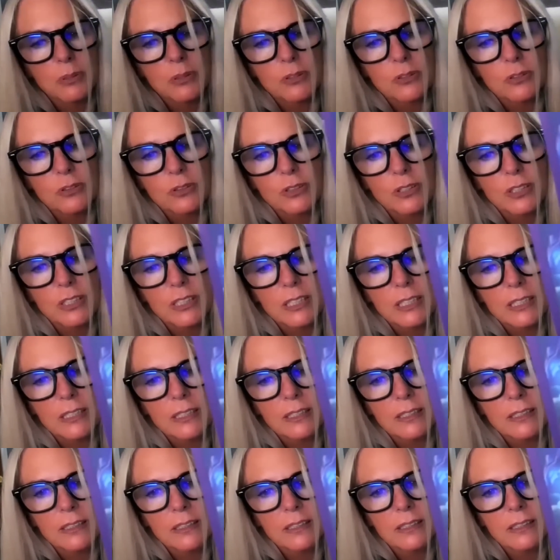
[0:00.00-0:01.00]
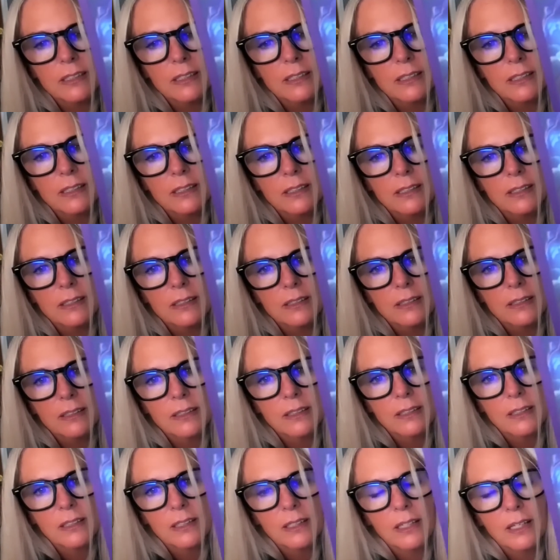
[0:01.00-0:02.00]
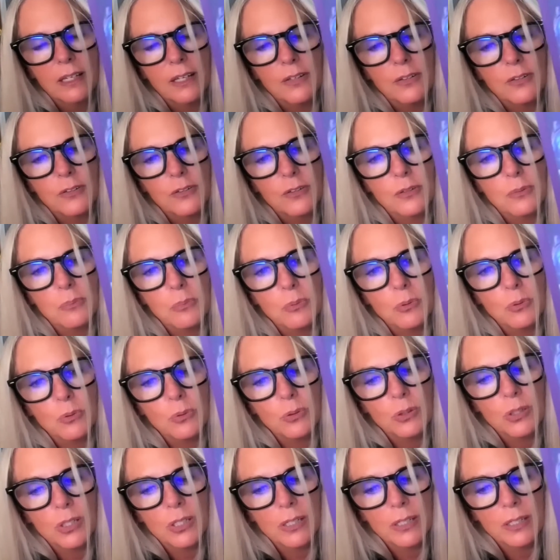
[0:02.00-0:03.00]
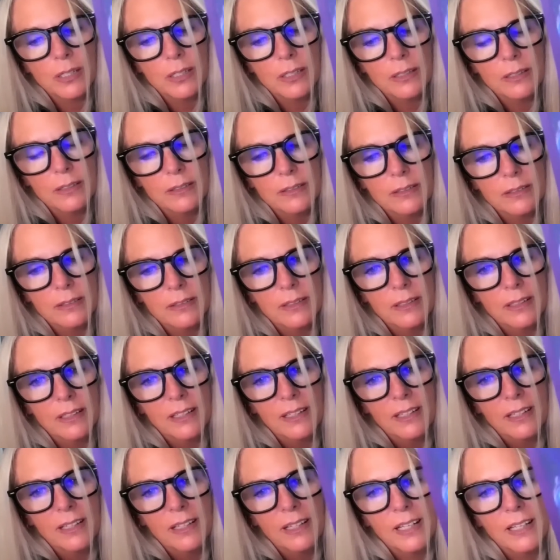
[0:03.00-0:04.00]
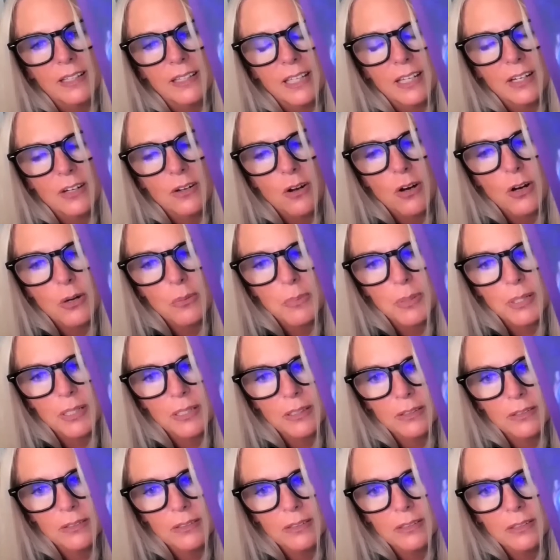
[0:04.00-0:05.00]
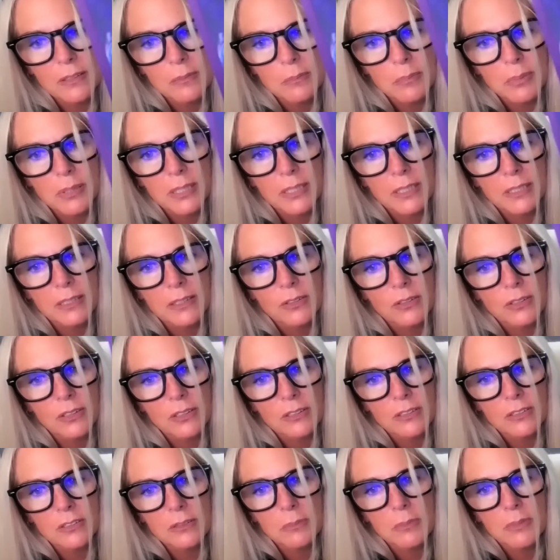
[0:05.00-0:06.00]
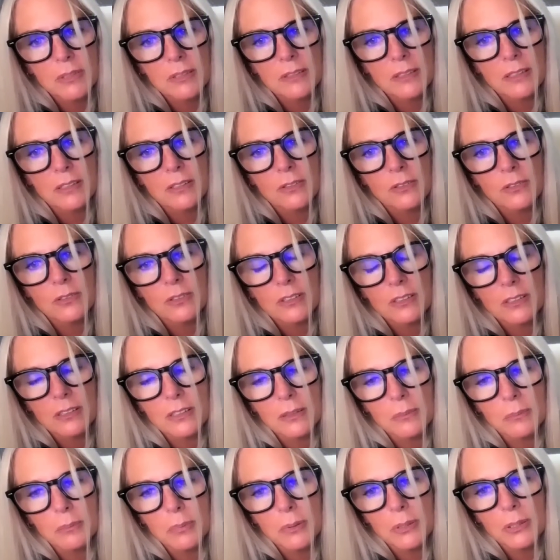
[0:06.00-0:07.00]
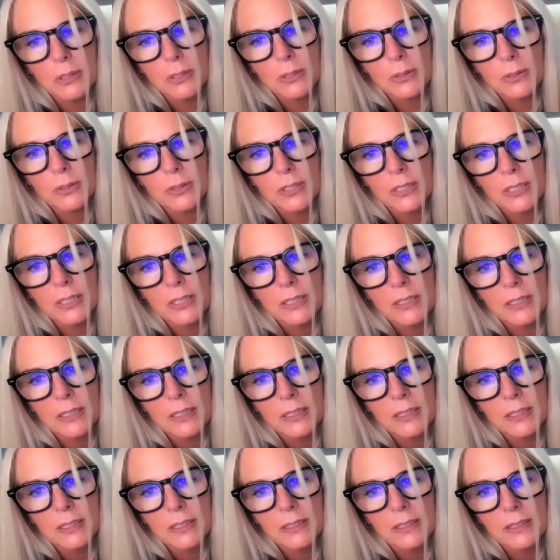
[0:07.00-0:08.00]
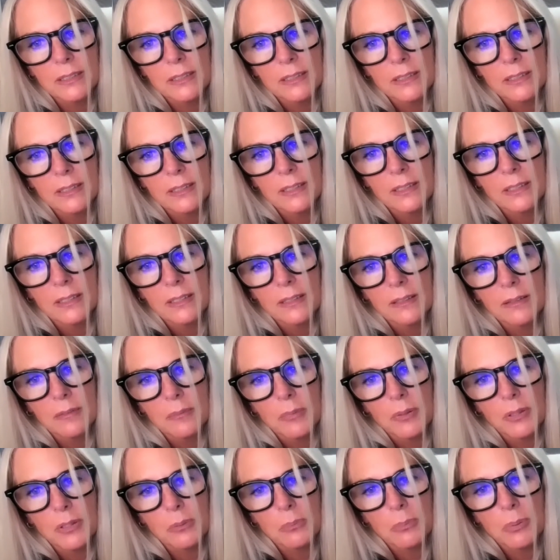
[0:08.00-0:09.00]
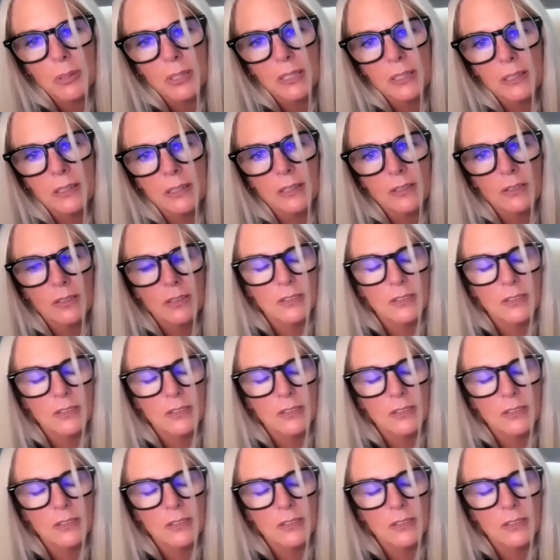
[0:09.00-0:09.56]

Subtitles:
picture again. Under the moonlight. And that harmony, see them playing their instruments. I know it's kind of blurry, but they're playing their